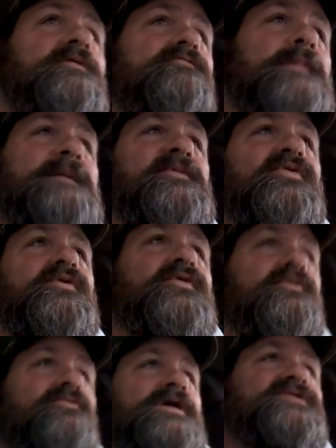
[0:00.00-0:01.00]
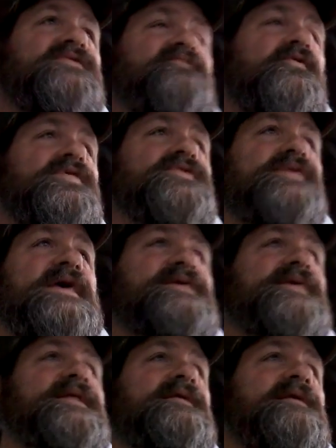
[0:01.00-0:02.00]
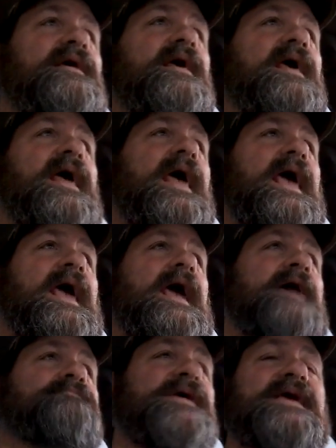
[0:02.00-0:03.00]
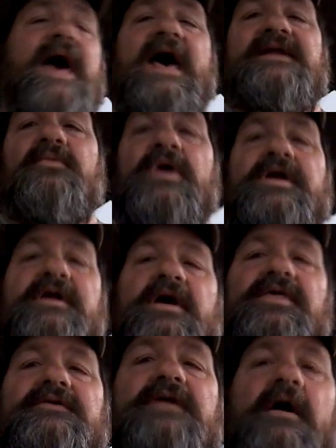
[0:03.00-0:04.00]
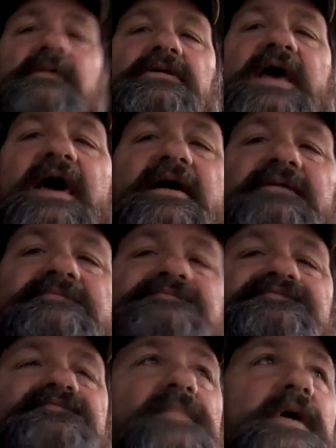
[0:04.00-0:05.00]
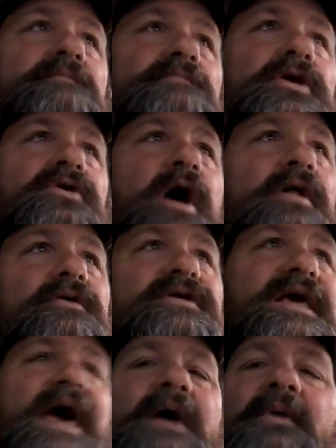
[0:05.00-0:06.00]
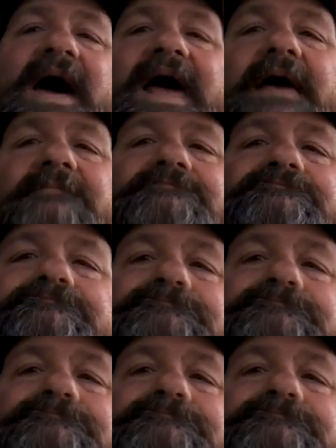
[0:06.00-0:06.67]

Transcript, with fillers: Remember the reason for the season and be kind to one another. Donald out. Blue collar DIY.